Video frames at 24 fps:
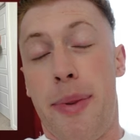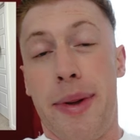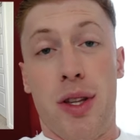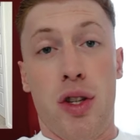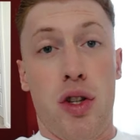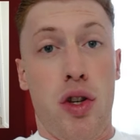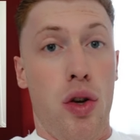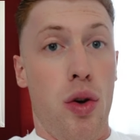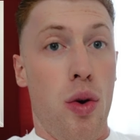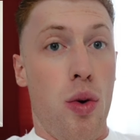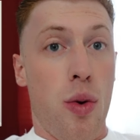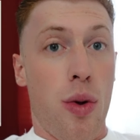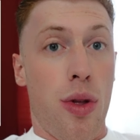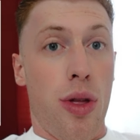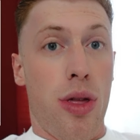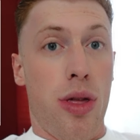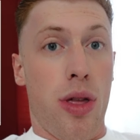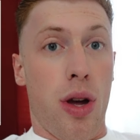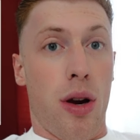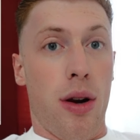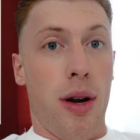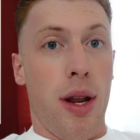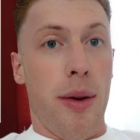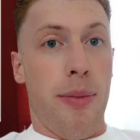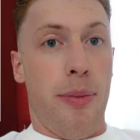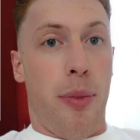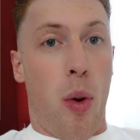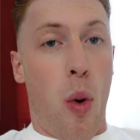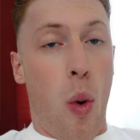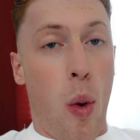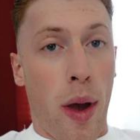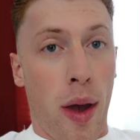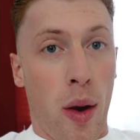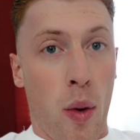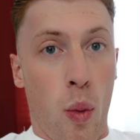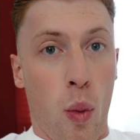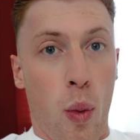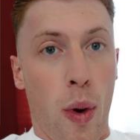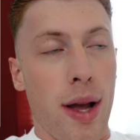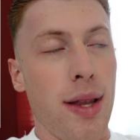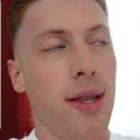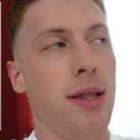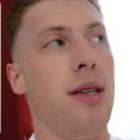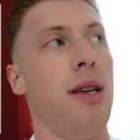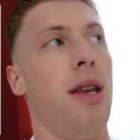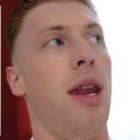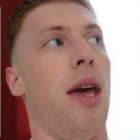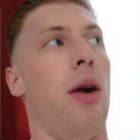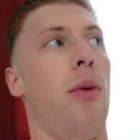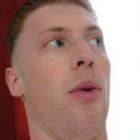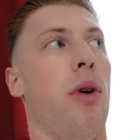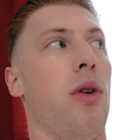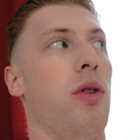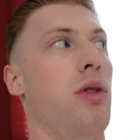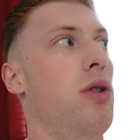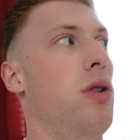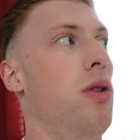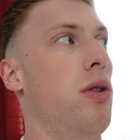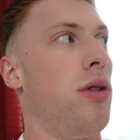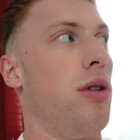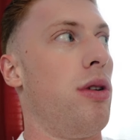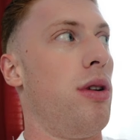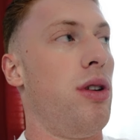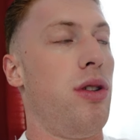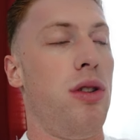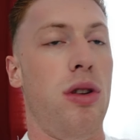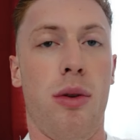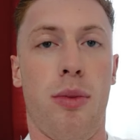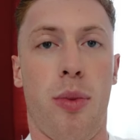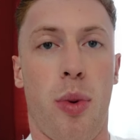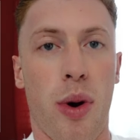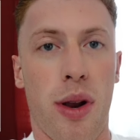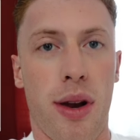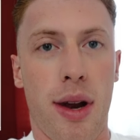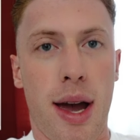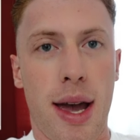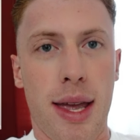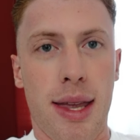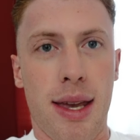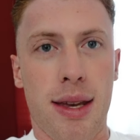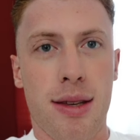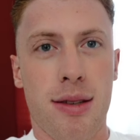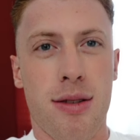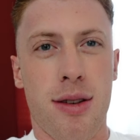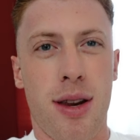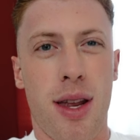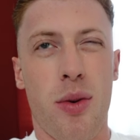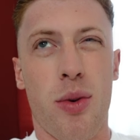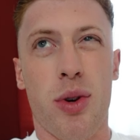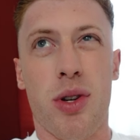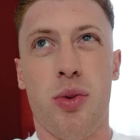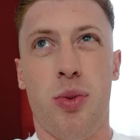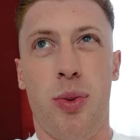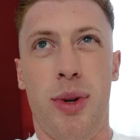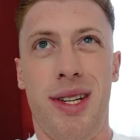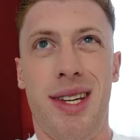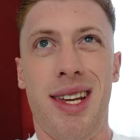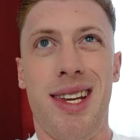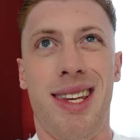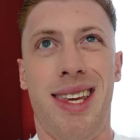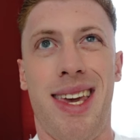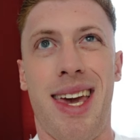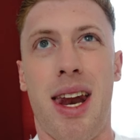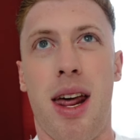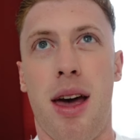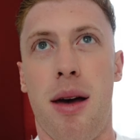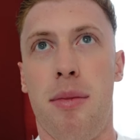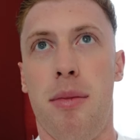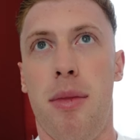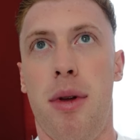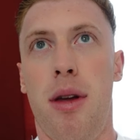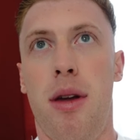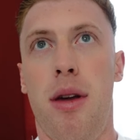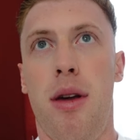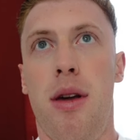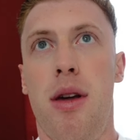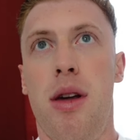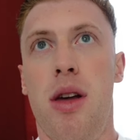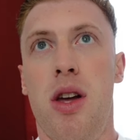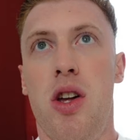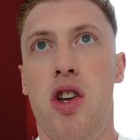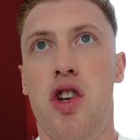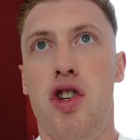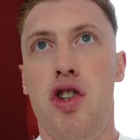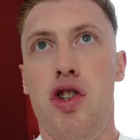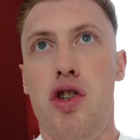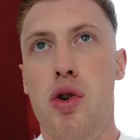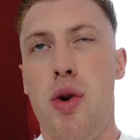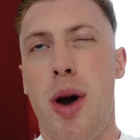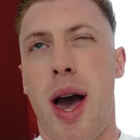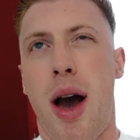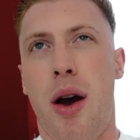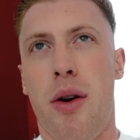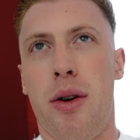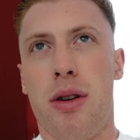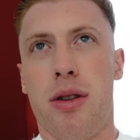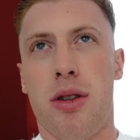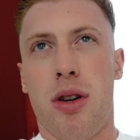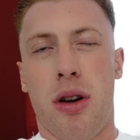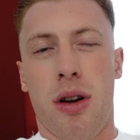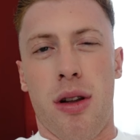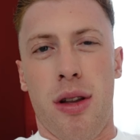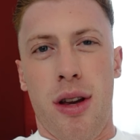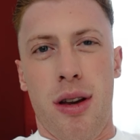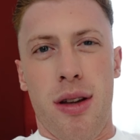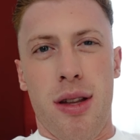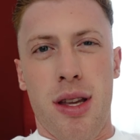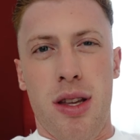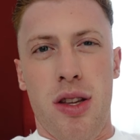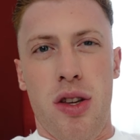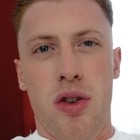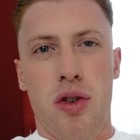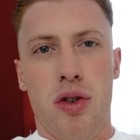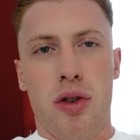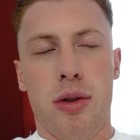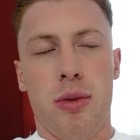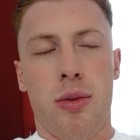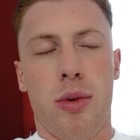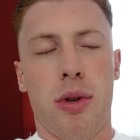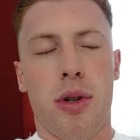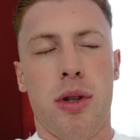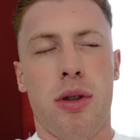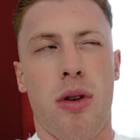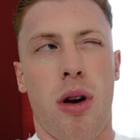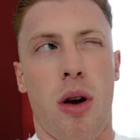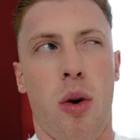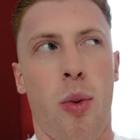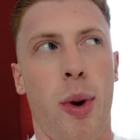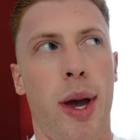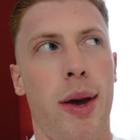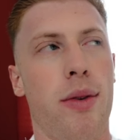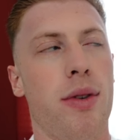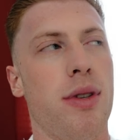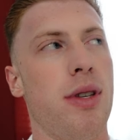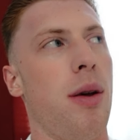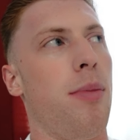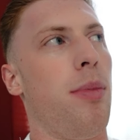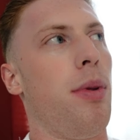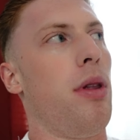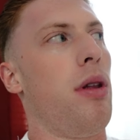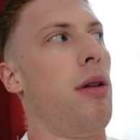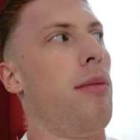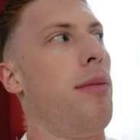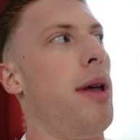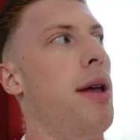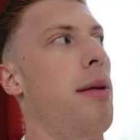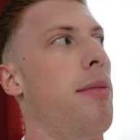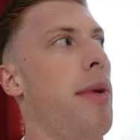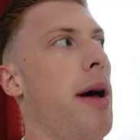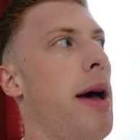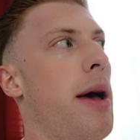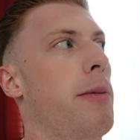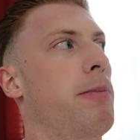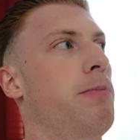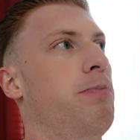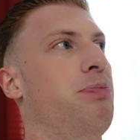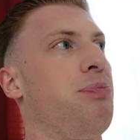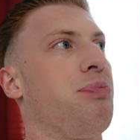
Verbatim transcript: at 230.1 today. We were 232.9 yesterday, which we did get up two hours earlier than usual, so our weight was up a little bit, but